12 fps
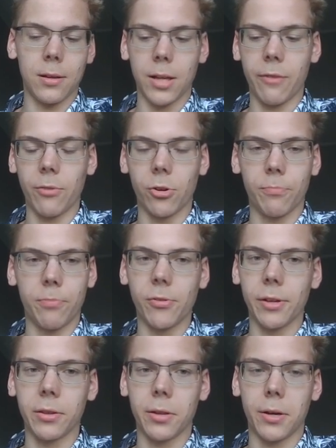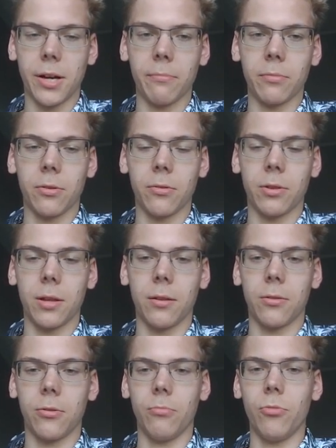give your opponent time
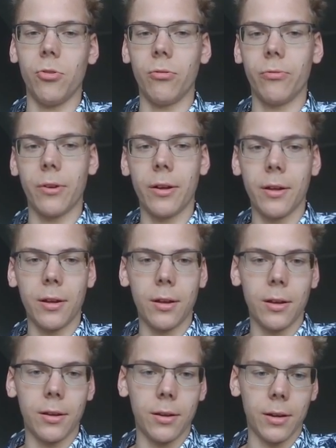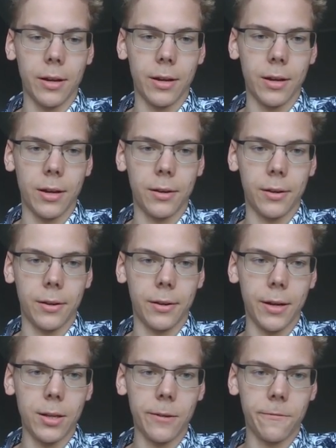to move.
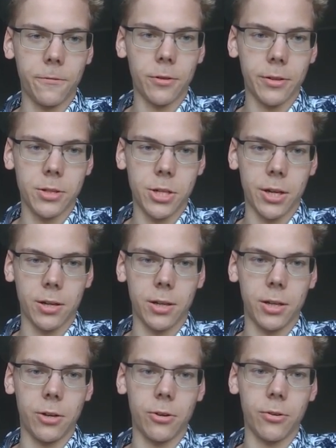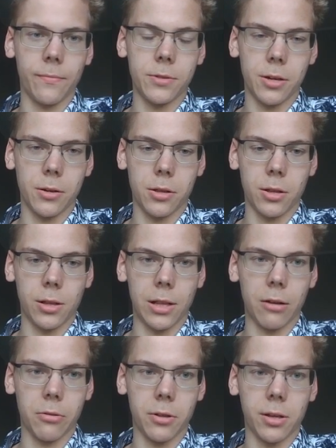Knight f4 check here just
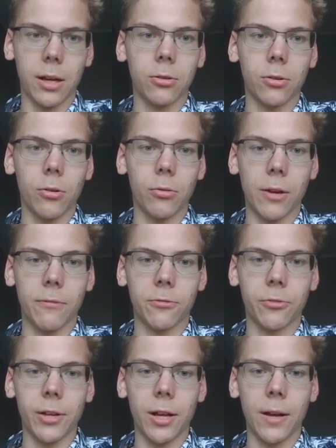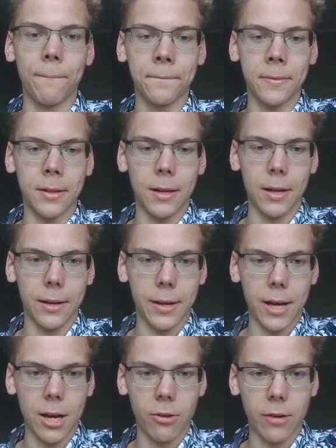allows the king to go to f3, and
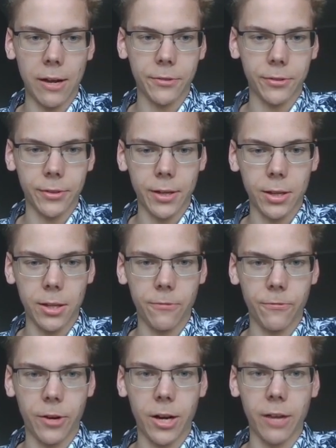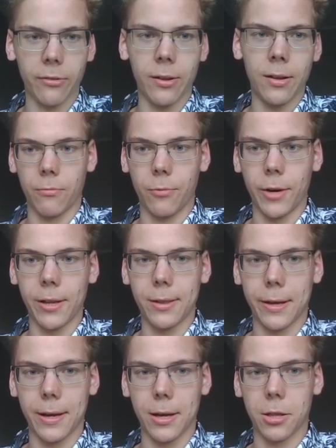now after knight d5, white
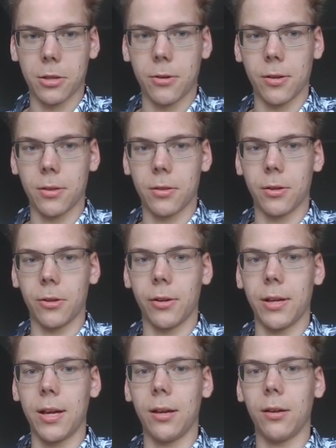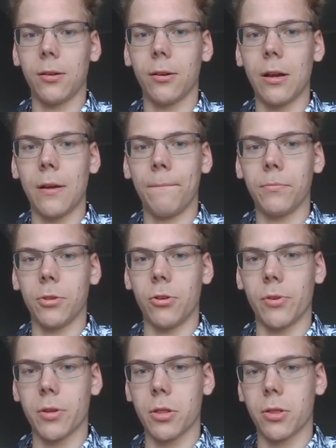has got their king
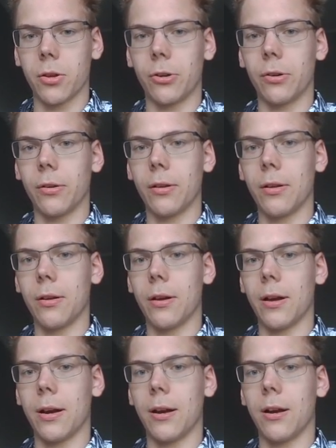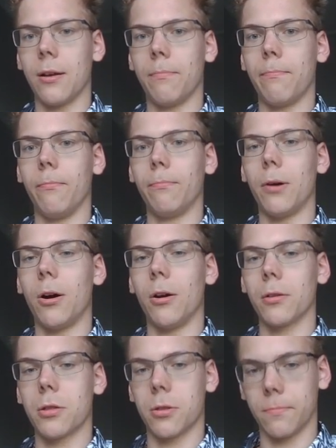towards their
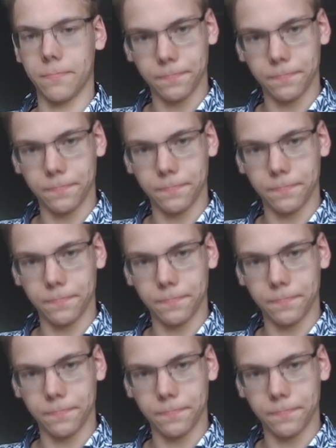pawns.